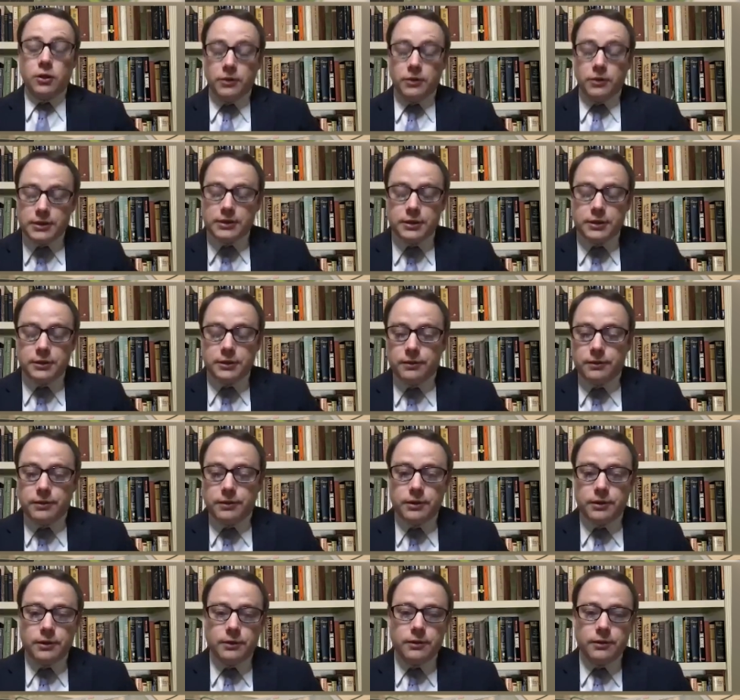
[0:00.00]
condolences
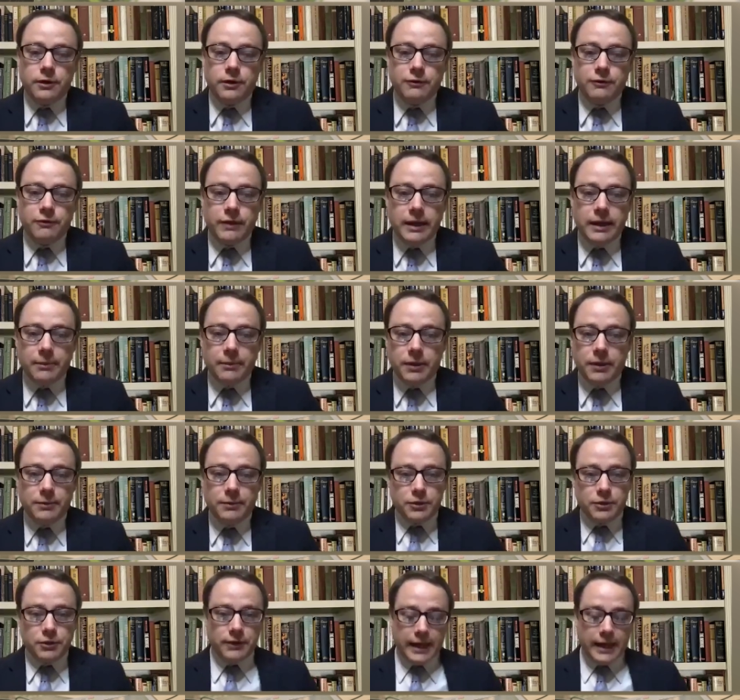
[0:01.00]
to to you and your family.